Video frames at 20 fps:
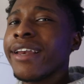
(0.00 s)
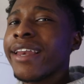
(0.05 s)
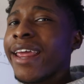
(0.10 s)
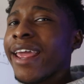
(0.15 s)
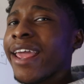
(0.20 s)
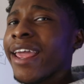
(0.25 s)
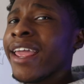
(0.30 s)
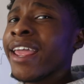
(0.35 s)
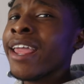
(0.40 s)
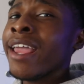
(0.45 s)

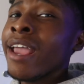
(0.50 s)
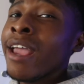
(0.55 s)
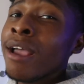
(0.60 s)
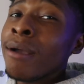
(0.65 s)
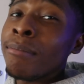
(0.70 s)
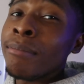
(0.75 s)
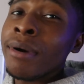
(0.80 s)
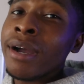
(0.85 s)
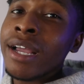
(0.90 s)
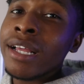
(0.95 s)
day,
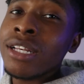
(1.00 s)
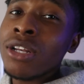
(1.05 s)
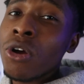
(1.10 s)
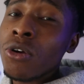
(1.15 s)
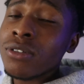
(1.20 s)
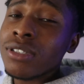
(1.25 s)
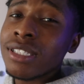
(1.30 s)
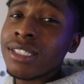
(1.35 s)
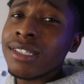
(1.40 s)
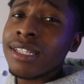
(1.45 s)
but
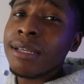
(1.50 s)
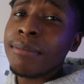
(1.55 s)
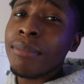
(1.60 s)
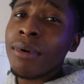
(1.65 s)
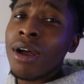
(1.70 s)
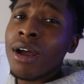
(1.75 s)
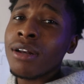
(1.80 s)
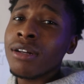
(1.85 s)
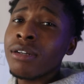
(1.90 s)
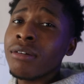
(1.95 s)
don't sleep
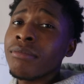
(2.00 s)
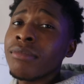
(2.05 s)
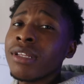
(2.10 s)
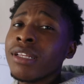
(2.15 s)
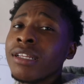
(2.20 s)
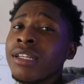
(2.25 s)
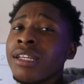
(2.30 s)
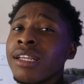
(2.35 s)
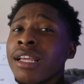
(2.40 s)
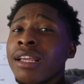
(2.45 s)
on them.
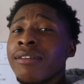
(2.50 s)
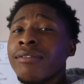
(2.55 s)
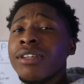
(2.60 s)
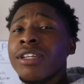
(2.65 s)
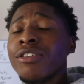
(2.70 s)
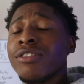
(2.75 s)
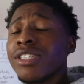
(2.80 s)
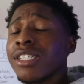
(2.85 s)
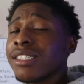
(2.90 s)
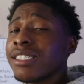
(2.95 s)

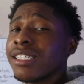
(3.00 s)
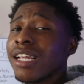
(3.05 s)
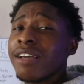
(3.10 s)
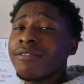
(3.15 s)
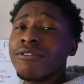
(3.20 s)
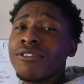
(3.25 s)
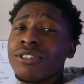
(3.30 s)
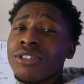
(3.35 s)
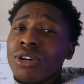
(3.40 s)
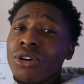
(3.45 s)
You just
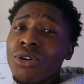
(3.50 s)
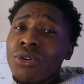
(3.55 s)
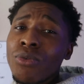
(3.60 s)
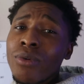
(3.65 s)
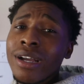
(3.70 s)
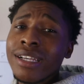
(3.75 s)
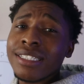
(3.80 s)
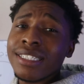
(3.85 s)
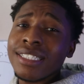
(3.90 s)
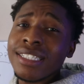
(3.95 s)
never know
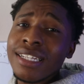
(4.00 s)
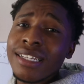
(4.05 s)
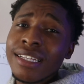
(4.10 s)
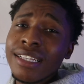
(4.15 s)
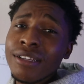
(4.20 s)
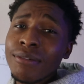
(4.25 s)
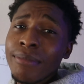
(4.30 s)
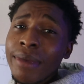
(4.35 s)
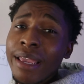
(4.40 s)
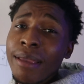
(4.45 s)
what city
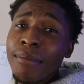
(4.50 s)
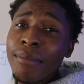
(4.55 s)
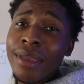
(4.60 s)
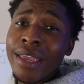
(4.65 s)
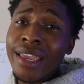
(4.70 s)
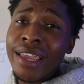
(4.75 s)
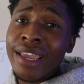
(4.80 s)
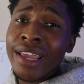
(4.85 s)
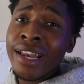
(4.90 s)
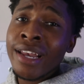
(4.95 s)
you may
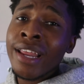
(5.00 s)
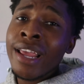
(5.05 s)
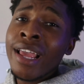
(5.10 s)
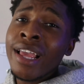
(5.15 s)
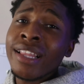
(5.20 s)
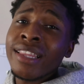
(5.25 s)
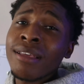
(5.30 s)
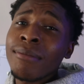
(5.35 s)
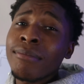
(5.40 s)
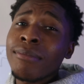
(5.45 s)
be in,
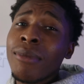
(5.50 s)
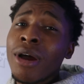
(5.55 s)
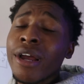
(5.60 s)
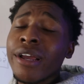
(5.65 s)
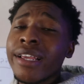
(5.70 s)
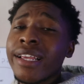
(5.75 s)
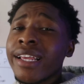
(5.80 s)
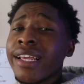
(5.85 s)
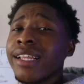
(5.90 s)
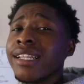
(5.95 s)
the
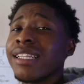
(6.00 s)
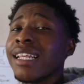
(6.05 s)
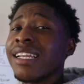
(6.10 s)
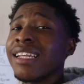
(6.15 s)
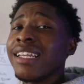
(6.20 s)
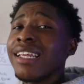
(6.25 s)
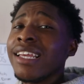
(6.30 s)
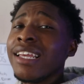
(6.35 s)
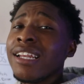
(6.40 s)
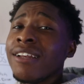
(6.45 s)
market, the
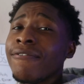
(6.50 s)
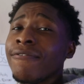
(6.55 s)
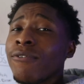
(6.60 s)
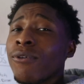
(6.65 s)
need